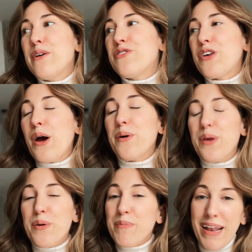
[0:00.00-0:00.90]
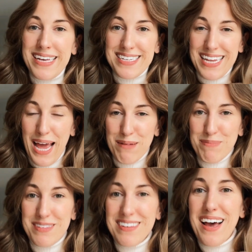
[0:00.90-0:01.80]
So there were many
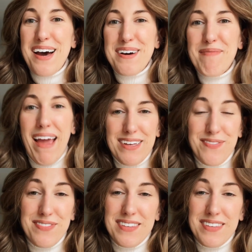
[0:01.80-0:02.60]
attempts. As